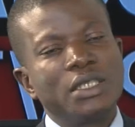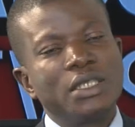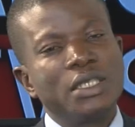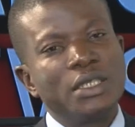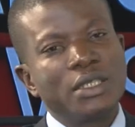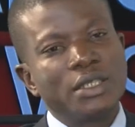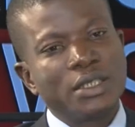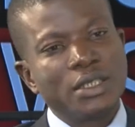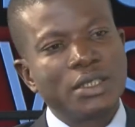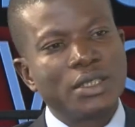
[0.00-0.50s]

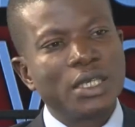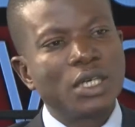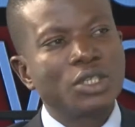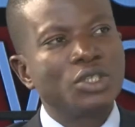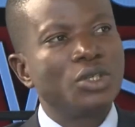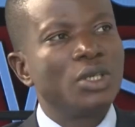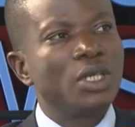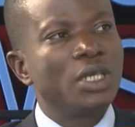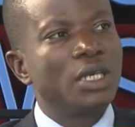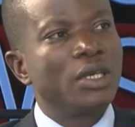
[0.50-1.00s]
It, it's
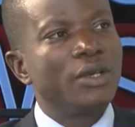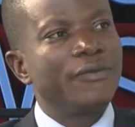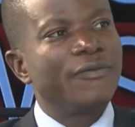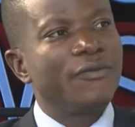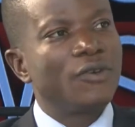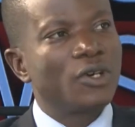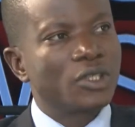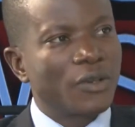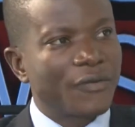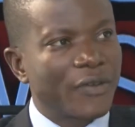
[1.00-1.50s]
actually a
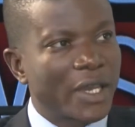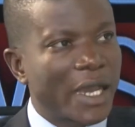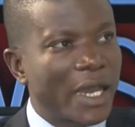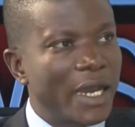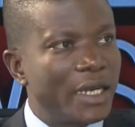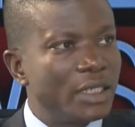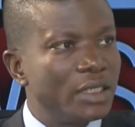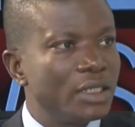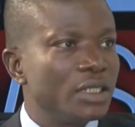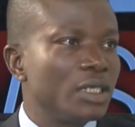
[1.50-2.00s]
first of a
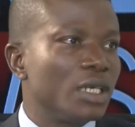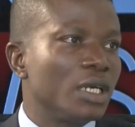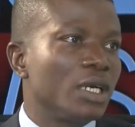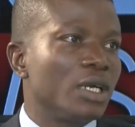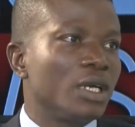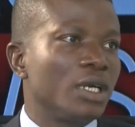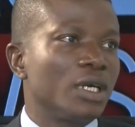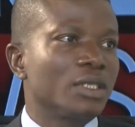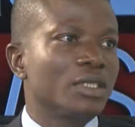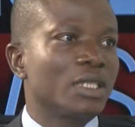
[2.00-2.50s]
kind
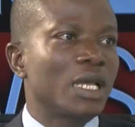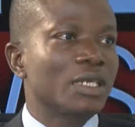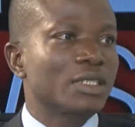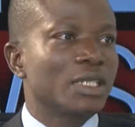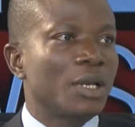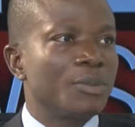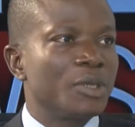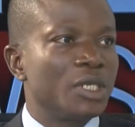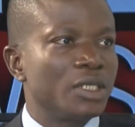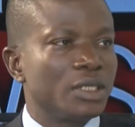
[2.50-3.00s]
uh,
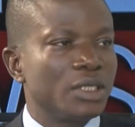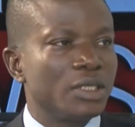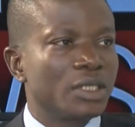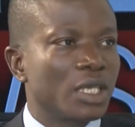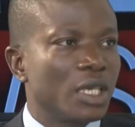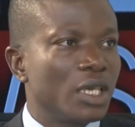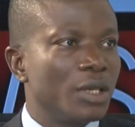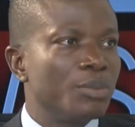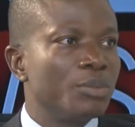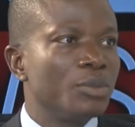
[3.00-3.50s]
tax amnesty
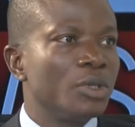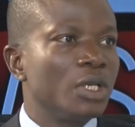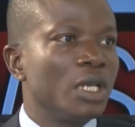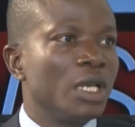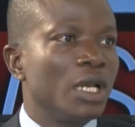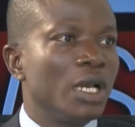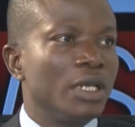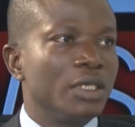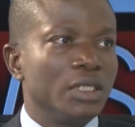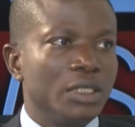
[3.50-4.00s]
scheme
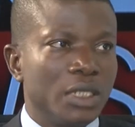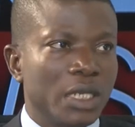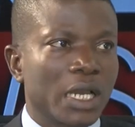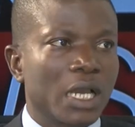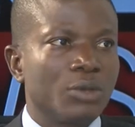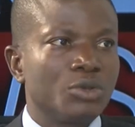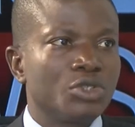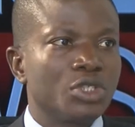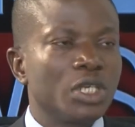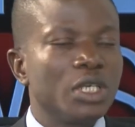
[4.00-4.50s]
in the
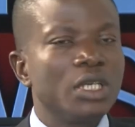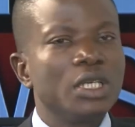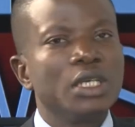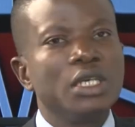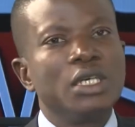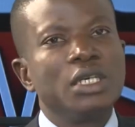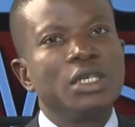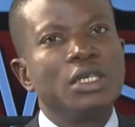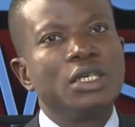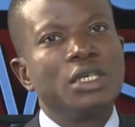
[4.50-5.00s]
country.
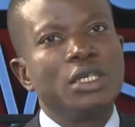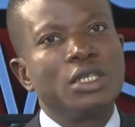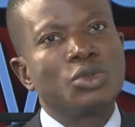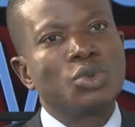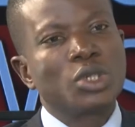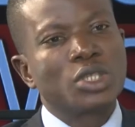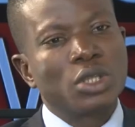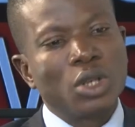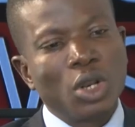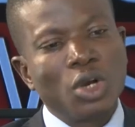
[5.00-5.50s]
Yeah.
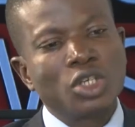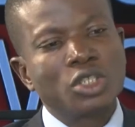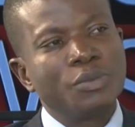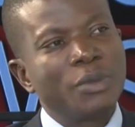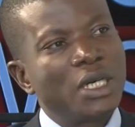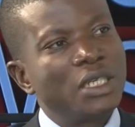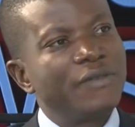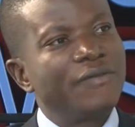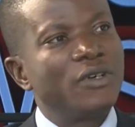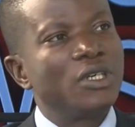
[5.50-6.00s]
It was launched
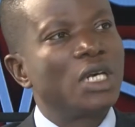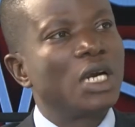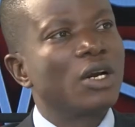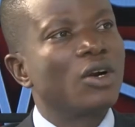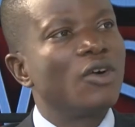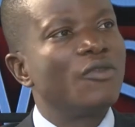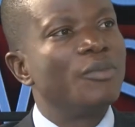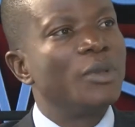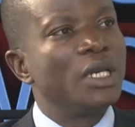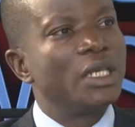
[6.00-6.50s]
by the federal
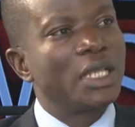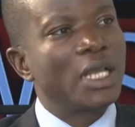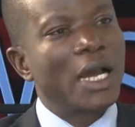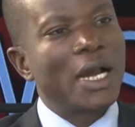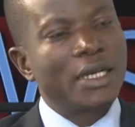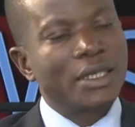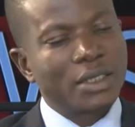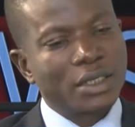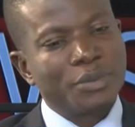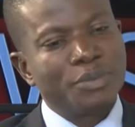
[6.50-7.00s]
government
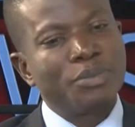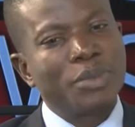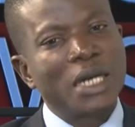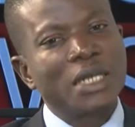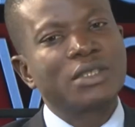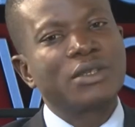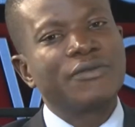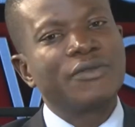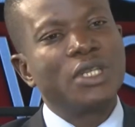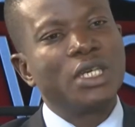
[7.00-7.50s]
as
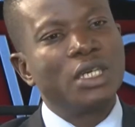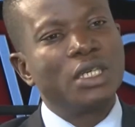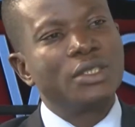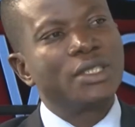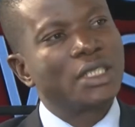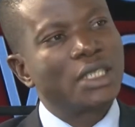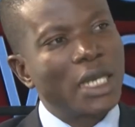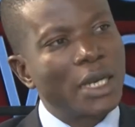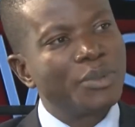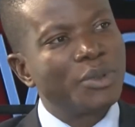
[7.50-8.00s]
part of the
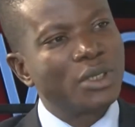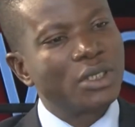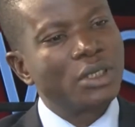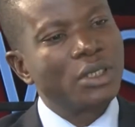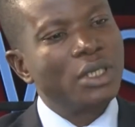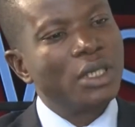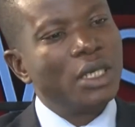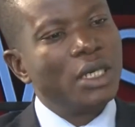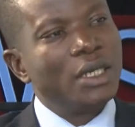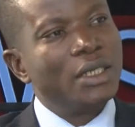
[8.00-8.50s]
steps
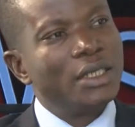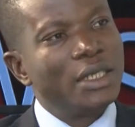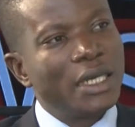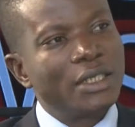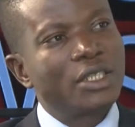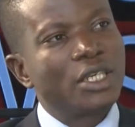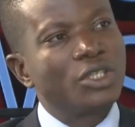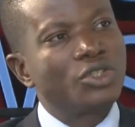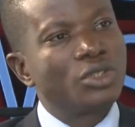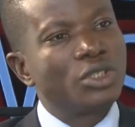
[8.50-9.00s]

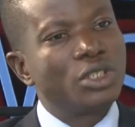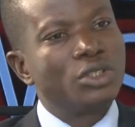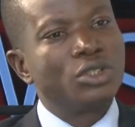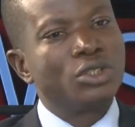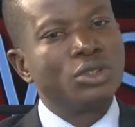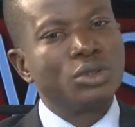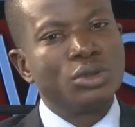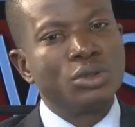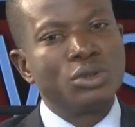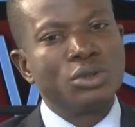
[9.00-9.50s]
necessary
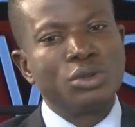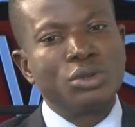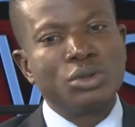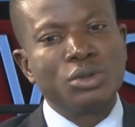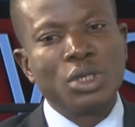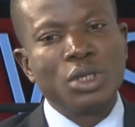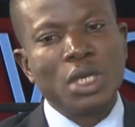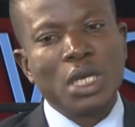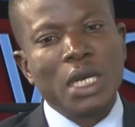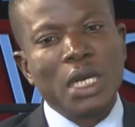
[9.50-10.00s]

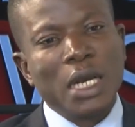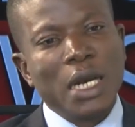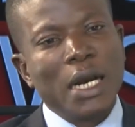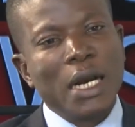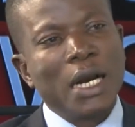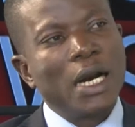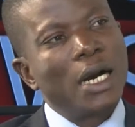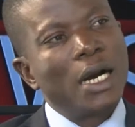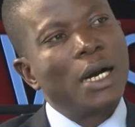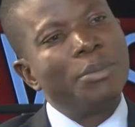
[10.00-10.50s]
to
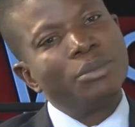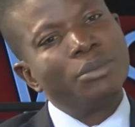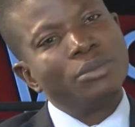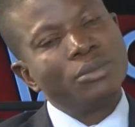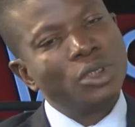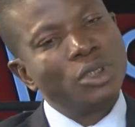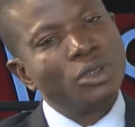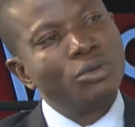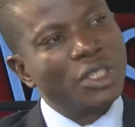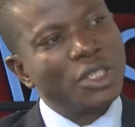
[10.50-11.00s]

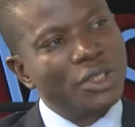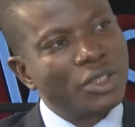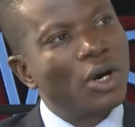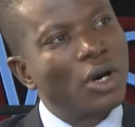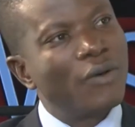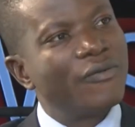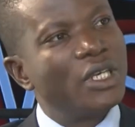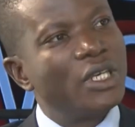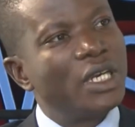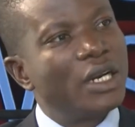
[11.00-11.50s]
um,
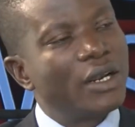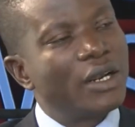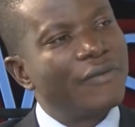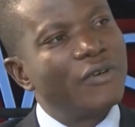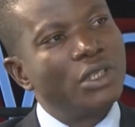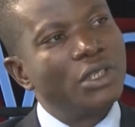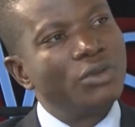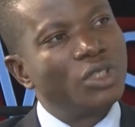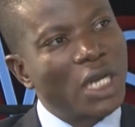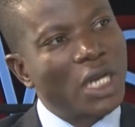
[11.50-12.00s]
resolve the
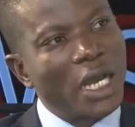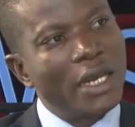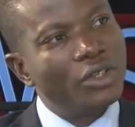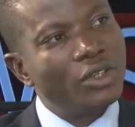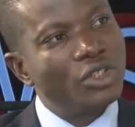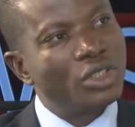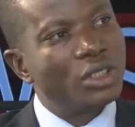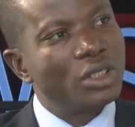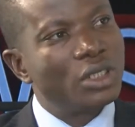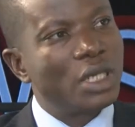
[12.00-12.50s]
revenue
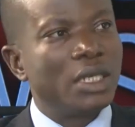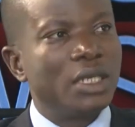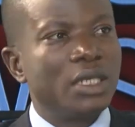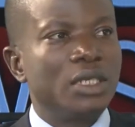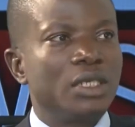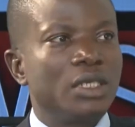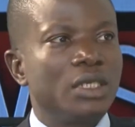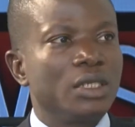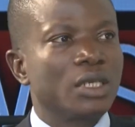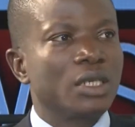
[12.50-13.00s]
challenge that
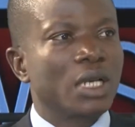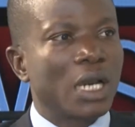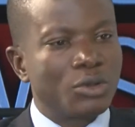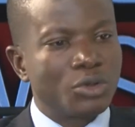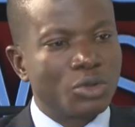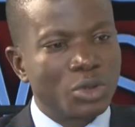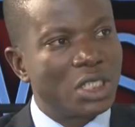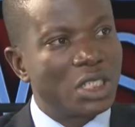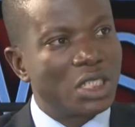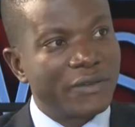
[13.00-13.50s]
the
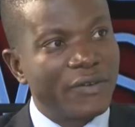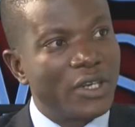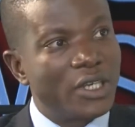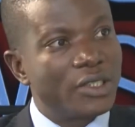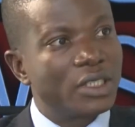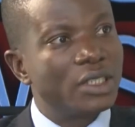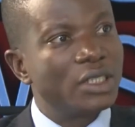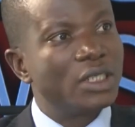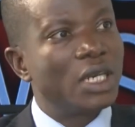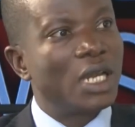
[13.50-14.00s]
country is
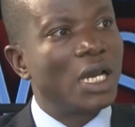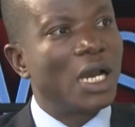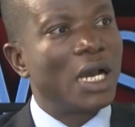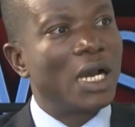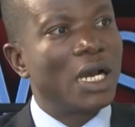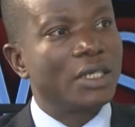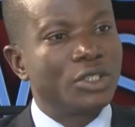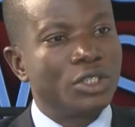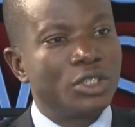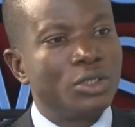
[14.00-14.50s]
facing.
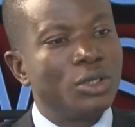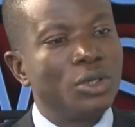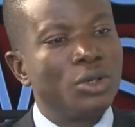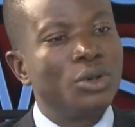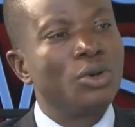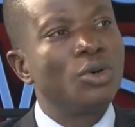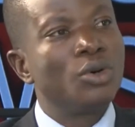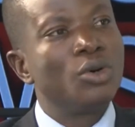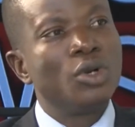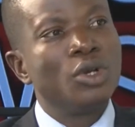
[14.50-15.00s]
As you
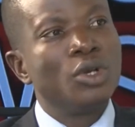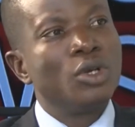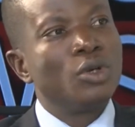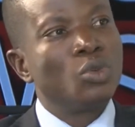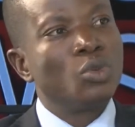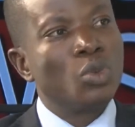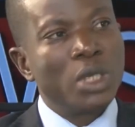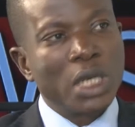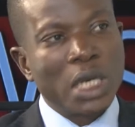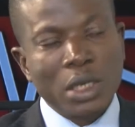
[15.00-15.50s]
know,
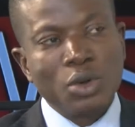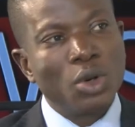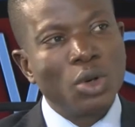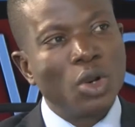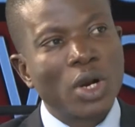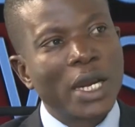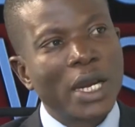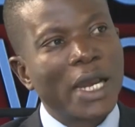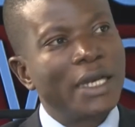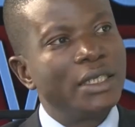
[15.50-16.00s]
we are no
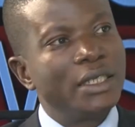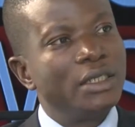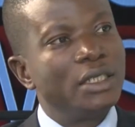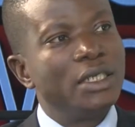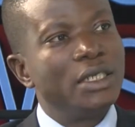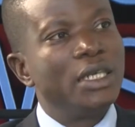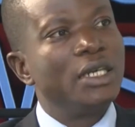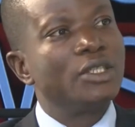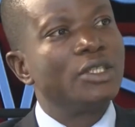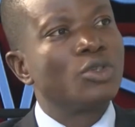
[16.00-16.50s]
longer in the
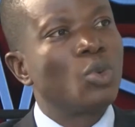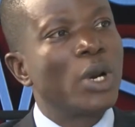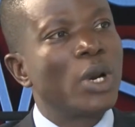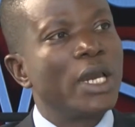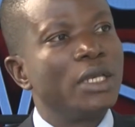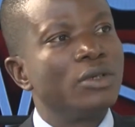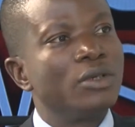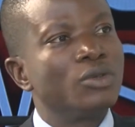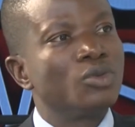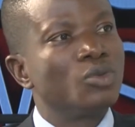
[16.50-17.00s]
days
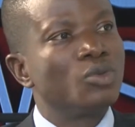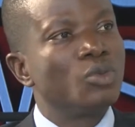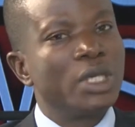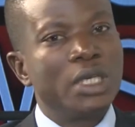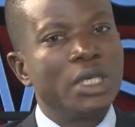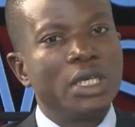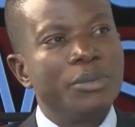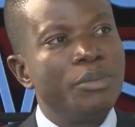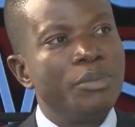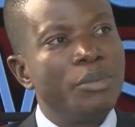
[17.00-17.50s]
when
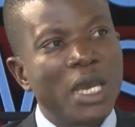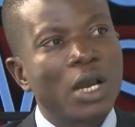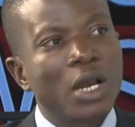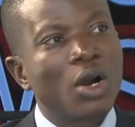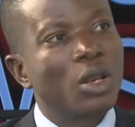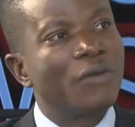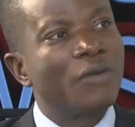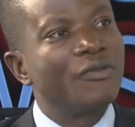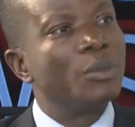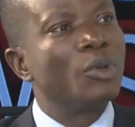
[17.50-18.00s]
we make
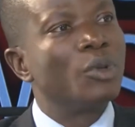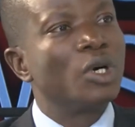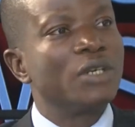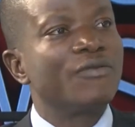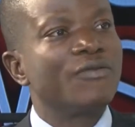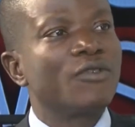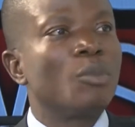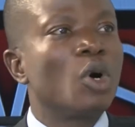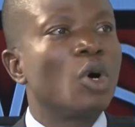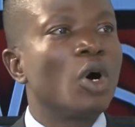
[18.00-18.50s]
all of the money
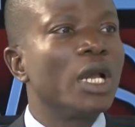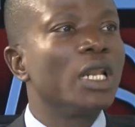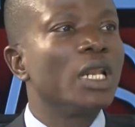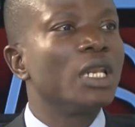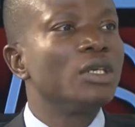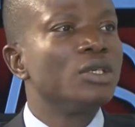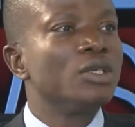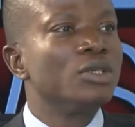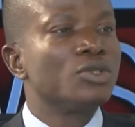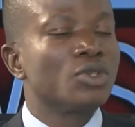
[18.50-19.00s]
from oil.
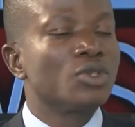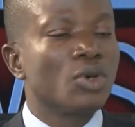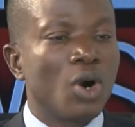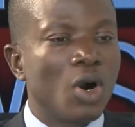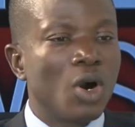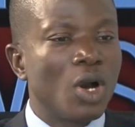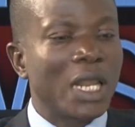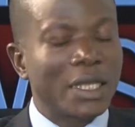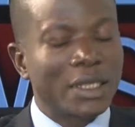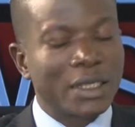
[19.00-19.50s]
So
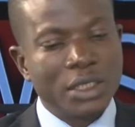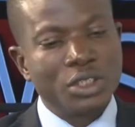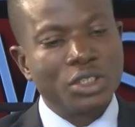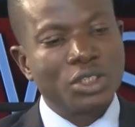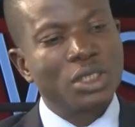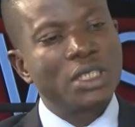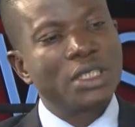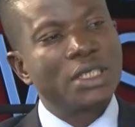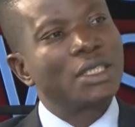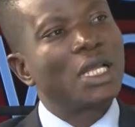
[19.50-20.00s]
all
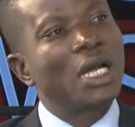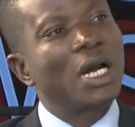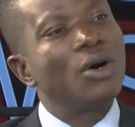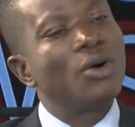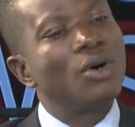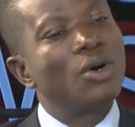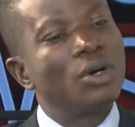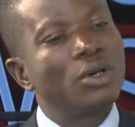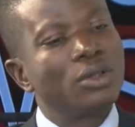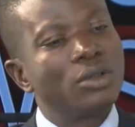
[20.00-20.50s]
attention is now
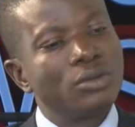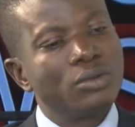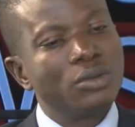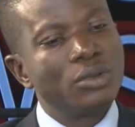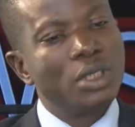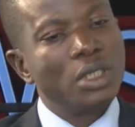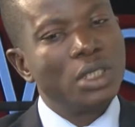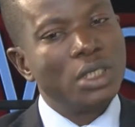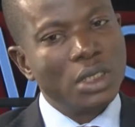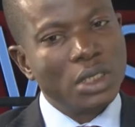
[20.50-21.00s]

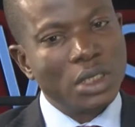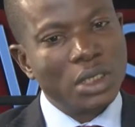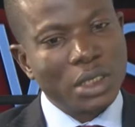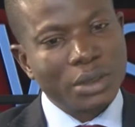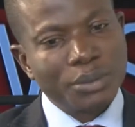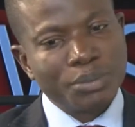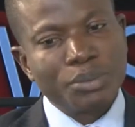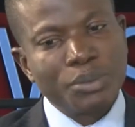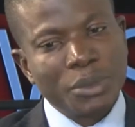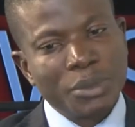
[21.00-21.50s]
on
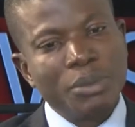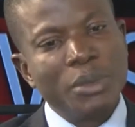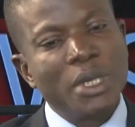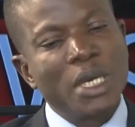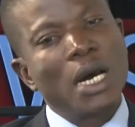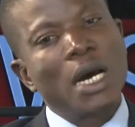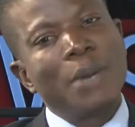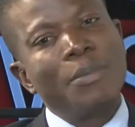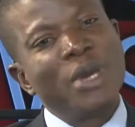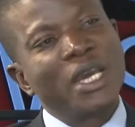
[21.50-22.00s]

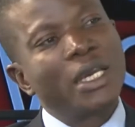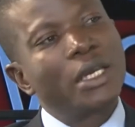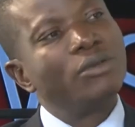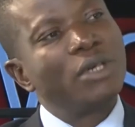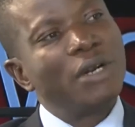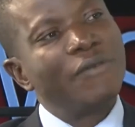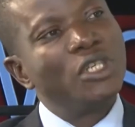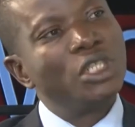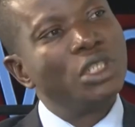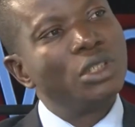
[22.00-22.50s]
uh, making
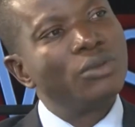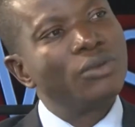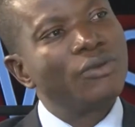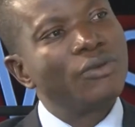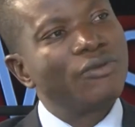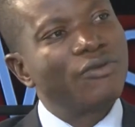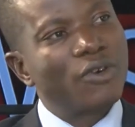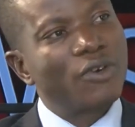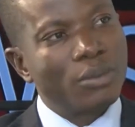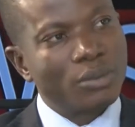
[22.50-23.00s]
revenue
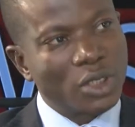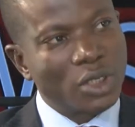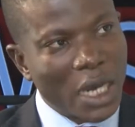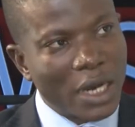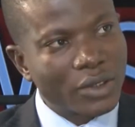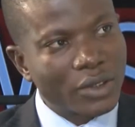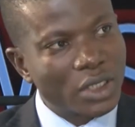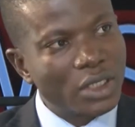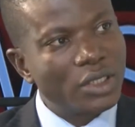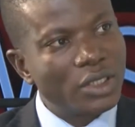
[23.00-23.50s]
from
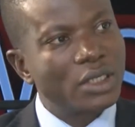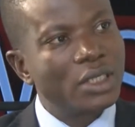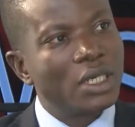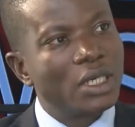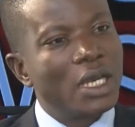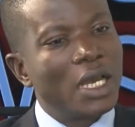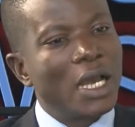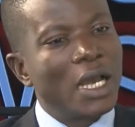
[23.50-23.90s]
taxes.